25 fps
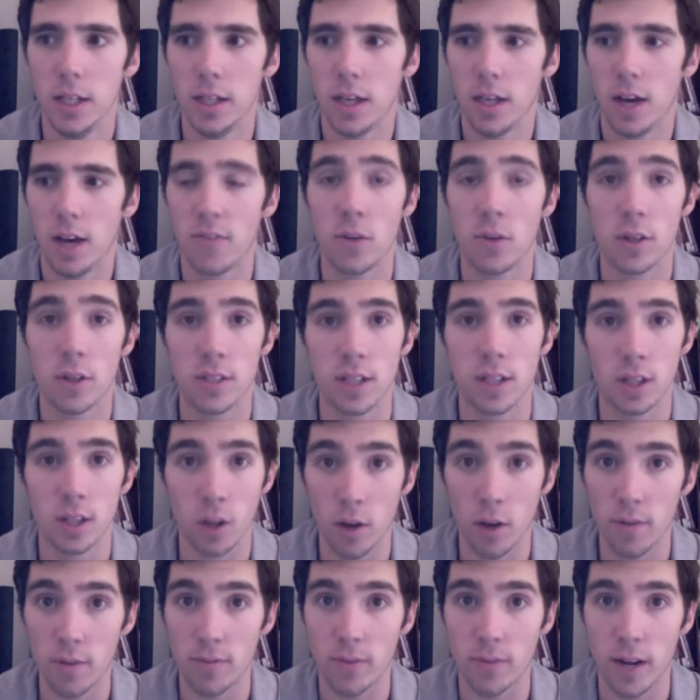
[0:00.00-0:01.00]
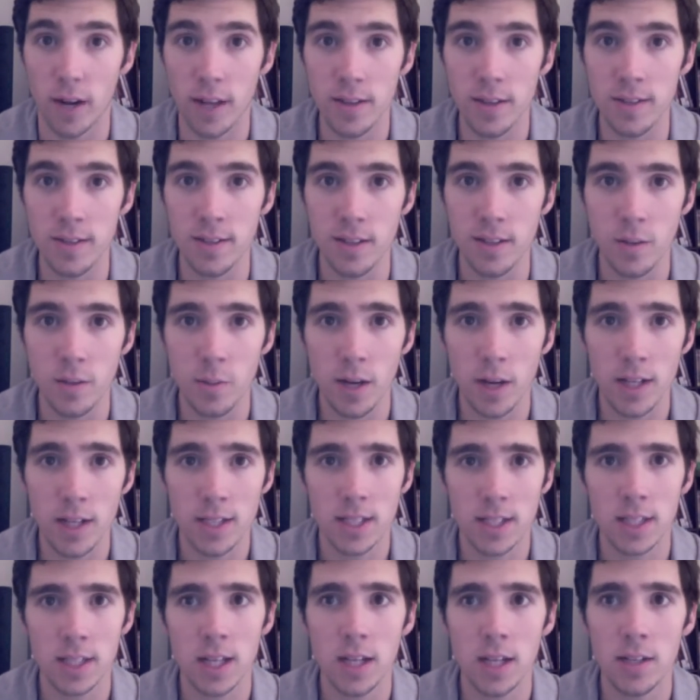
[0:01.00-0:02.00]
I've got a lot of friends that are
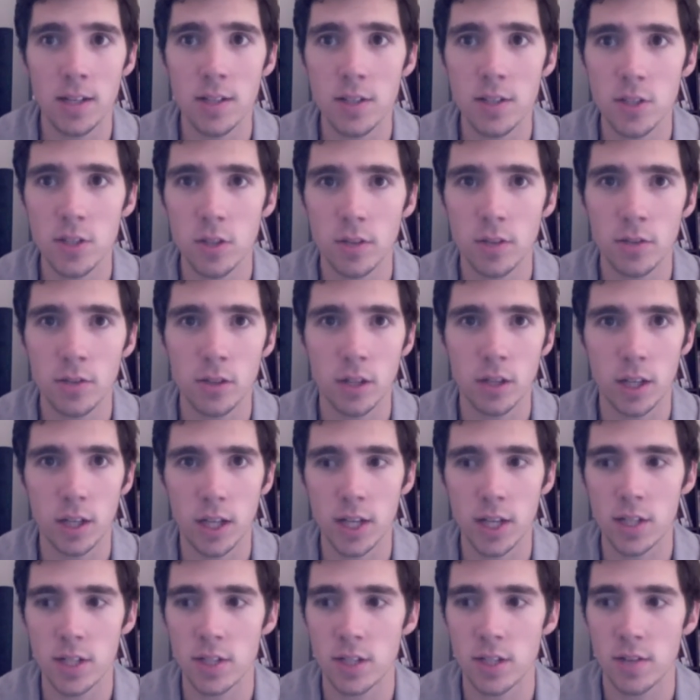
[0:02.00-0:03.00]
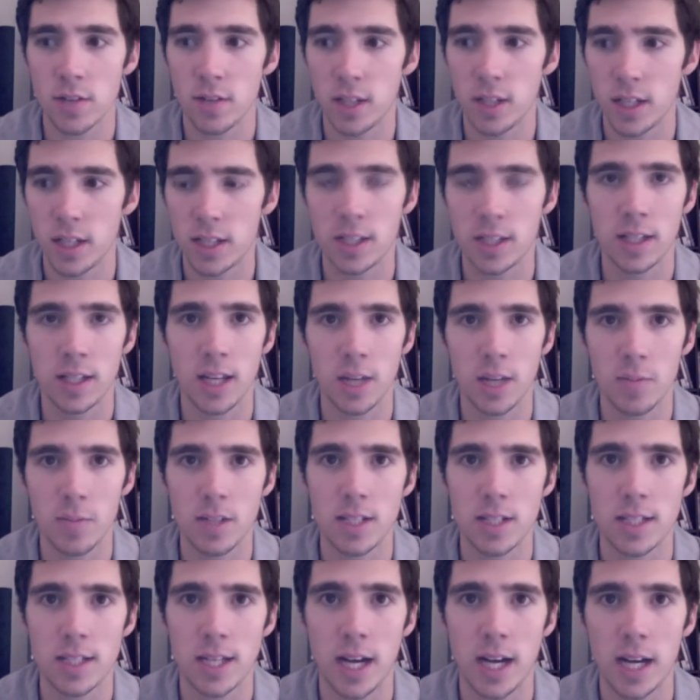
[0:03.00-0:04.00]
based in London, so I've got connections over there to get
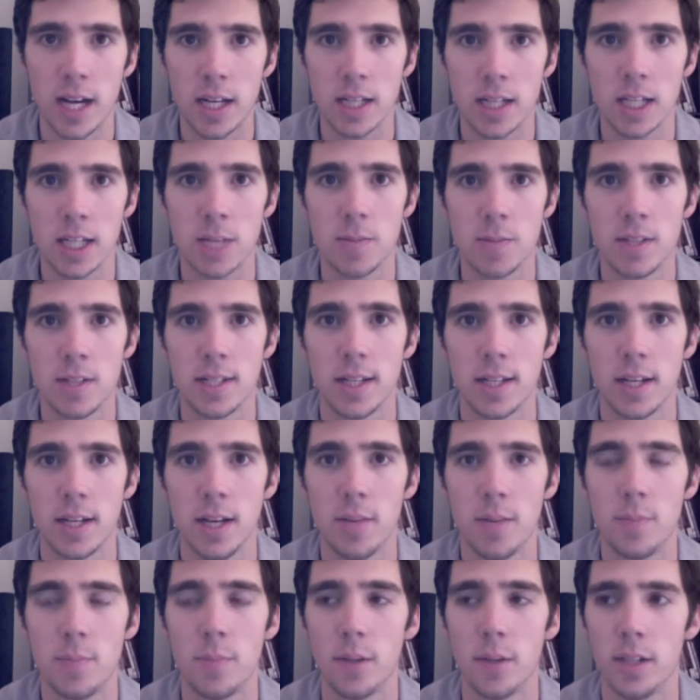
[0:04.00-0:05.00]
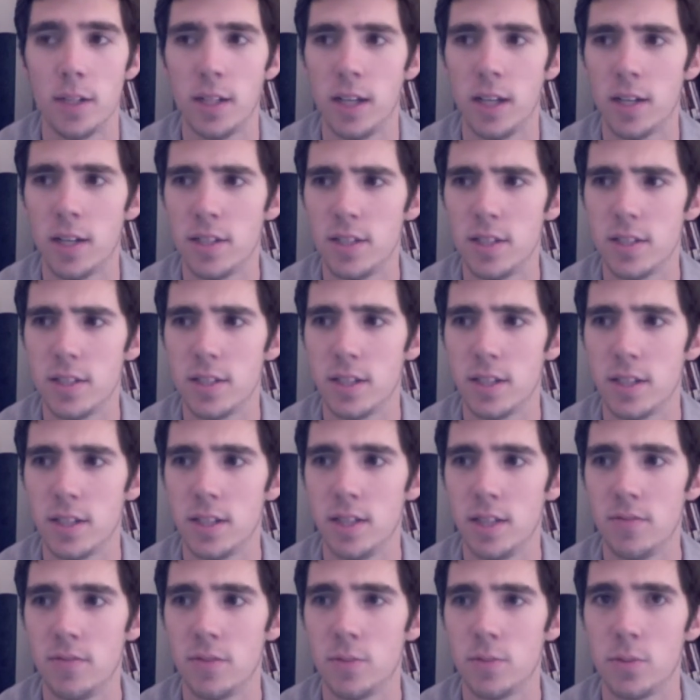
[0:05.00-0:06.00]
me started and get me set up. But yeah, I'd
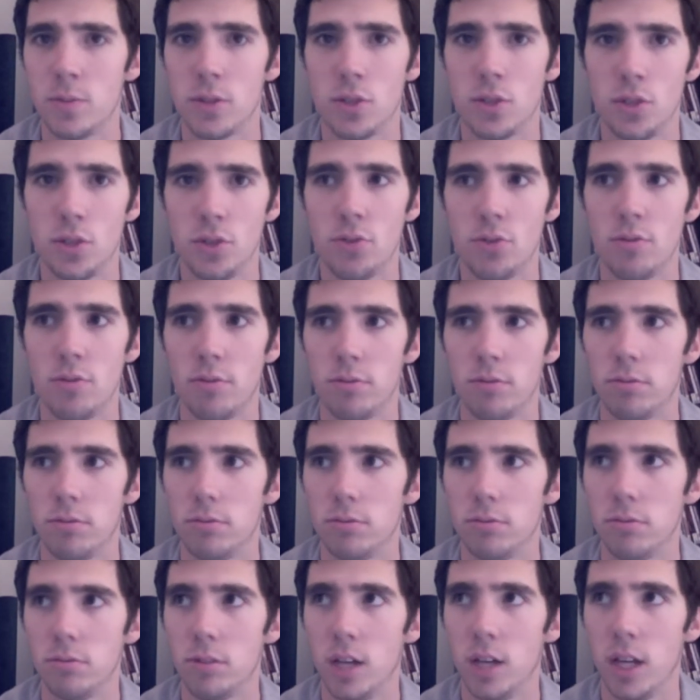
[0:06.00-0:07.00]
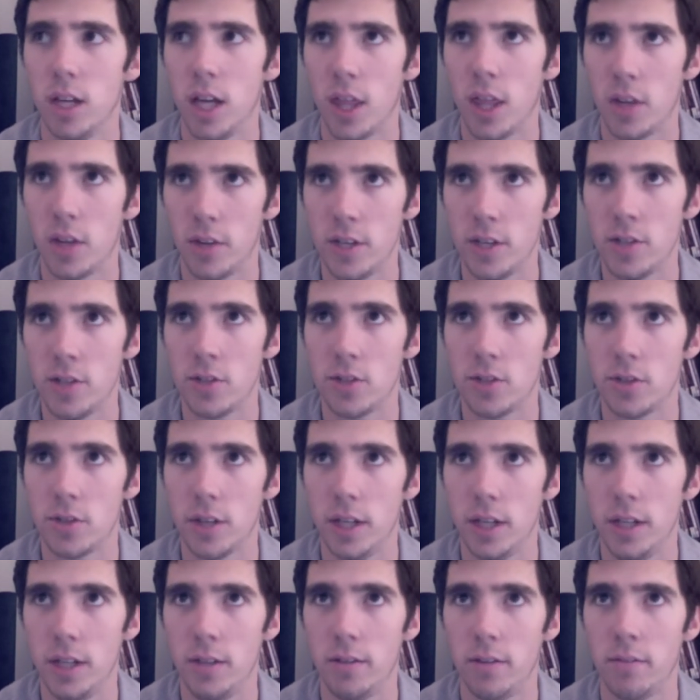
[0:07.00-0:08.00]
love to pursue another
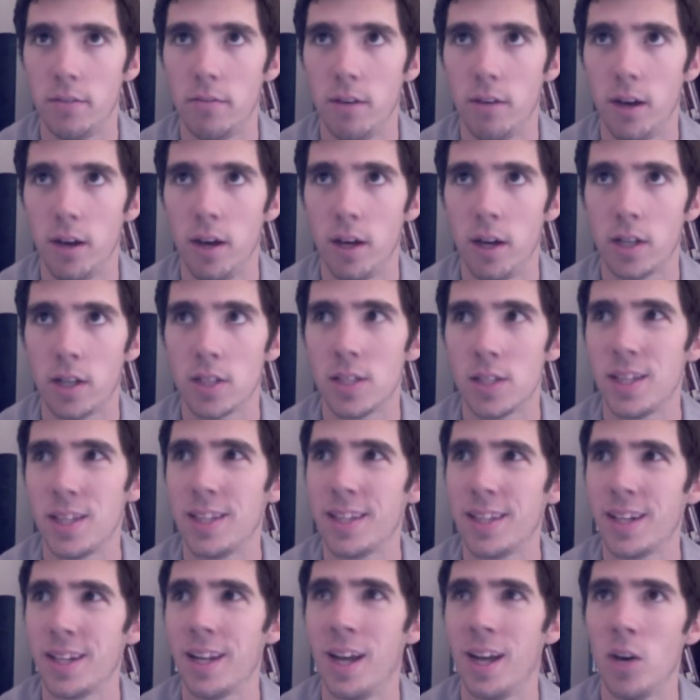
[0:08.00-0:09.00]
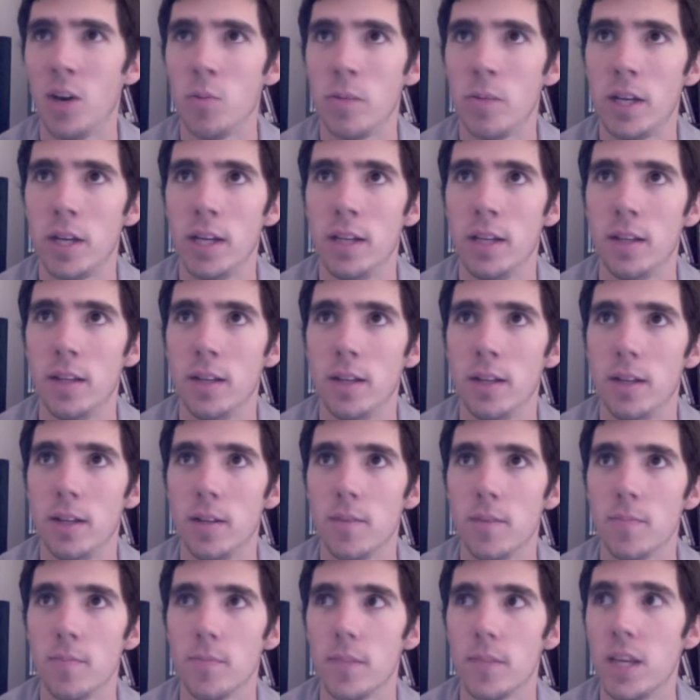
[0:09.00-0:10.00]
industry because I think that'll help me.
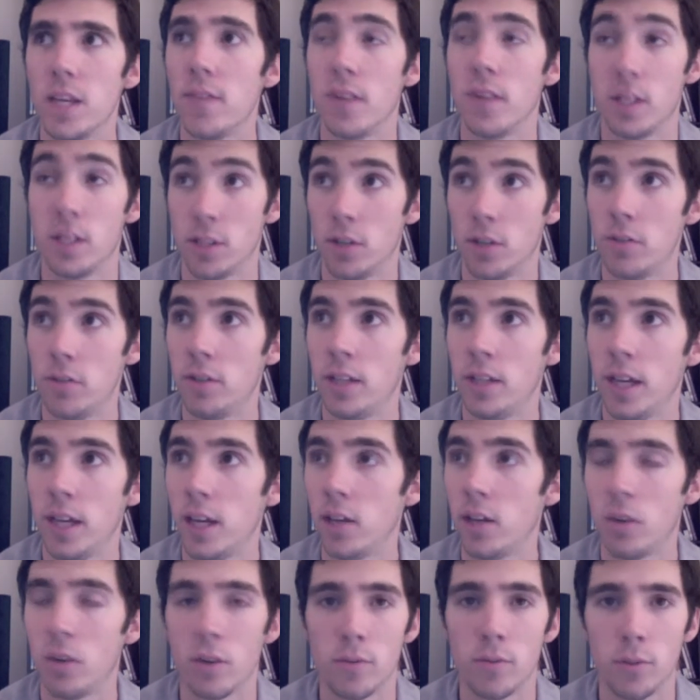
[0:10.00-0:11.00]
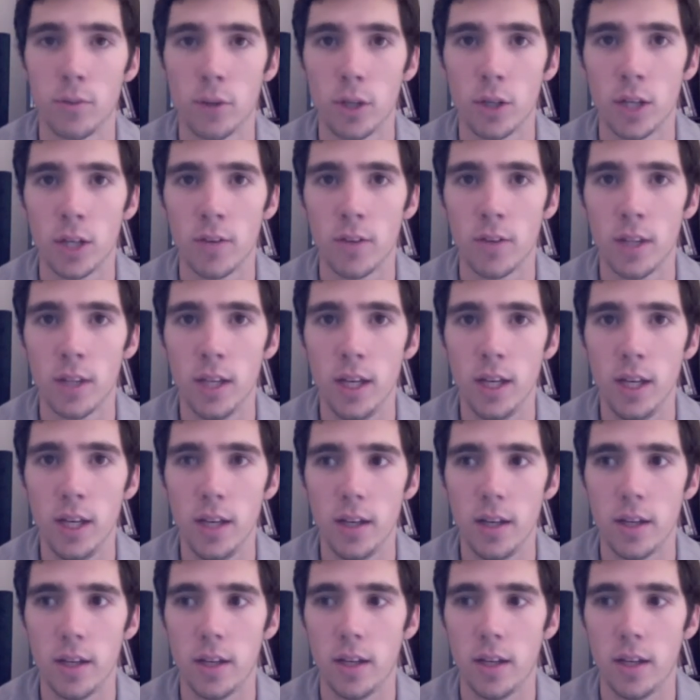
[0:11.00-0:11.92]
If I don't get a lot of work over there,